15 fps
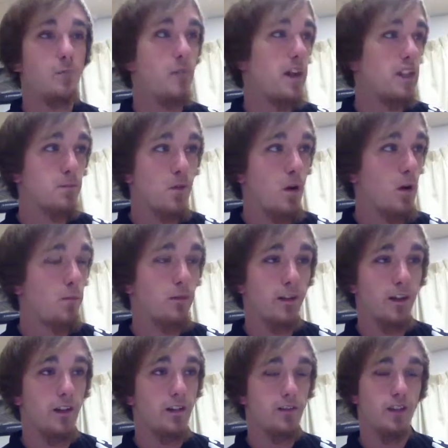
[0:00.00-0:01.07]
baseball
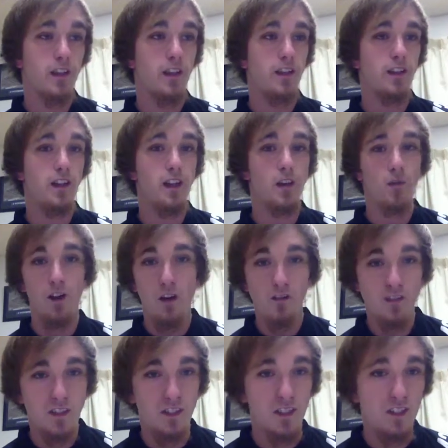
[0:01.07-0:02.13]
players. And when I
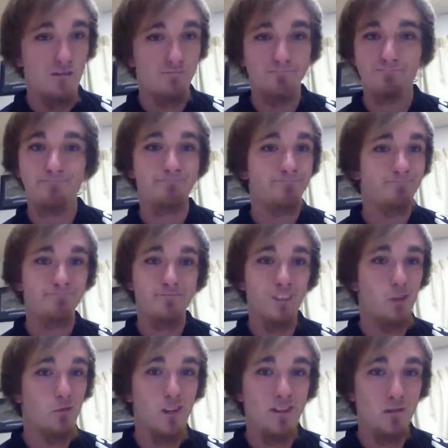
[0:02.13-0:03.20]
was a kid,
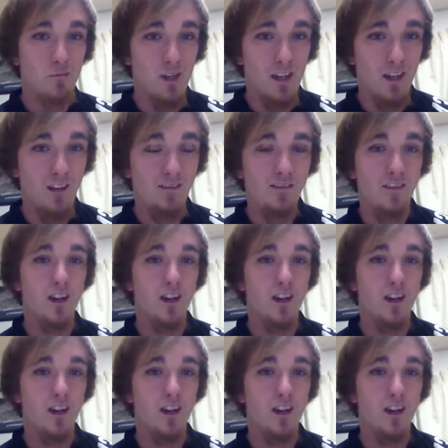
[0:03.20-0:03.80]
it wasn't me.